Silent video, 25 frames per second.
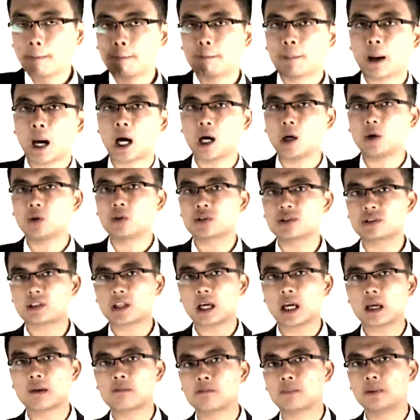
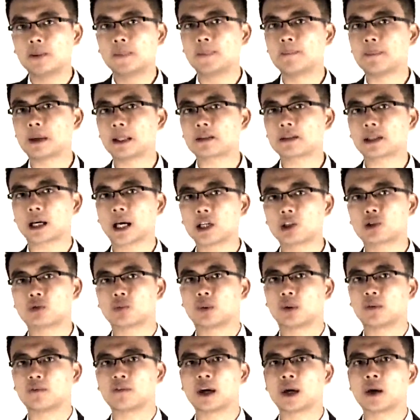
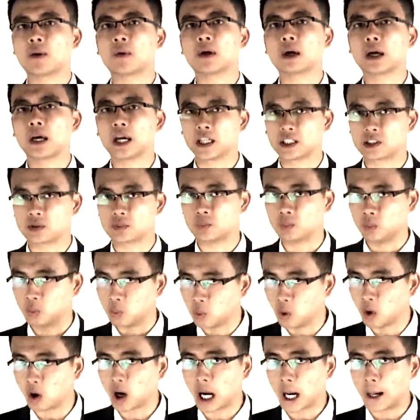Post-implementation review is
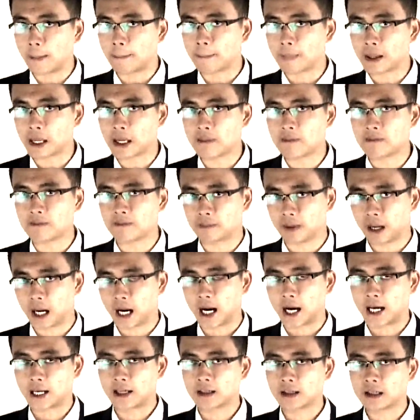what I mean
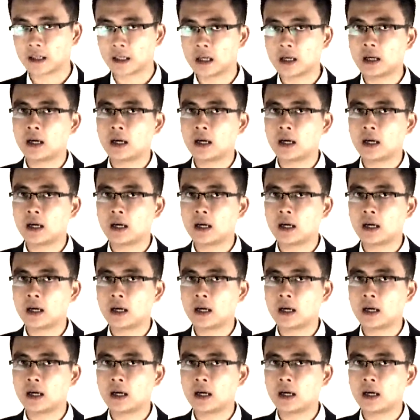by